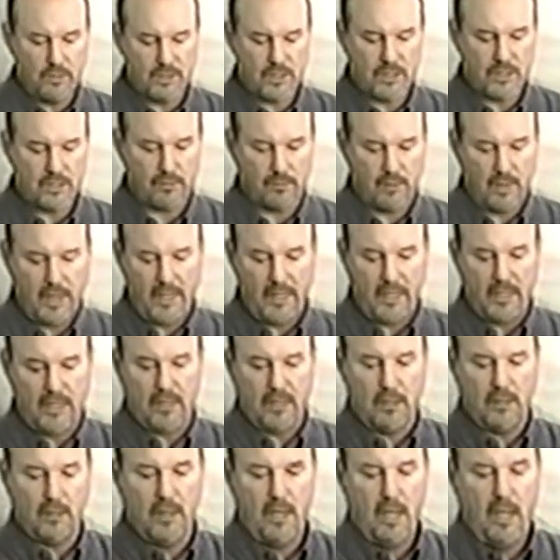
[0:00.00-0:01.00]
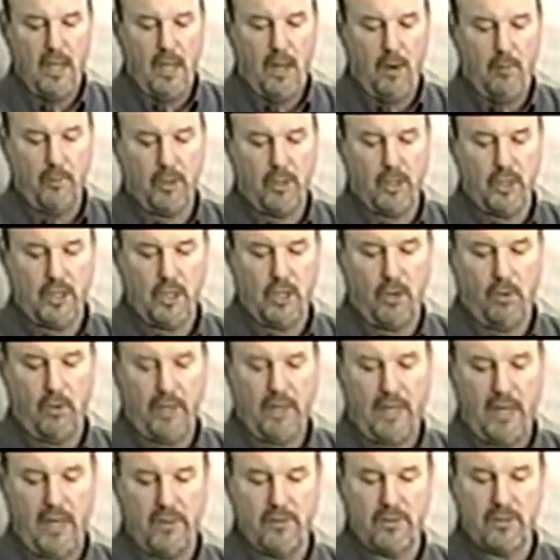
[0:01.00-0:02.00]
which is right here. We're going to go
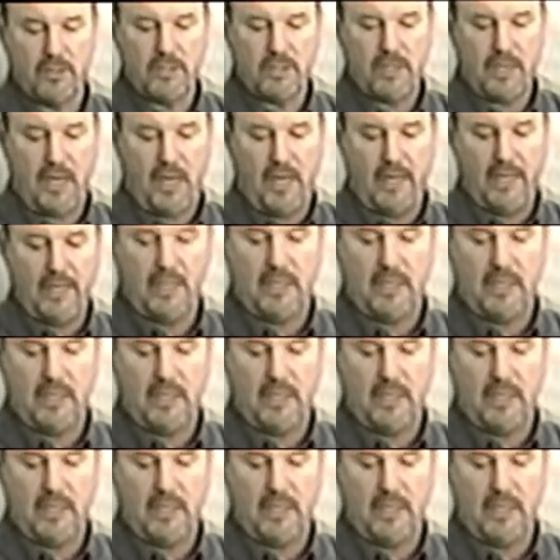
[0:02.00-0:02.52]
on either side.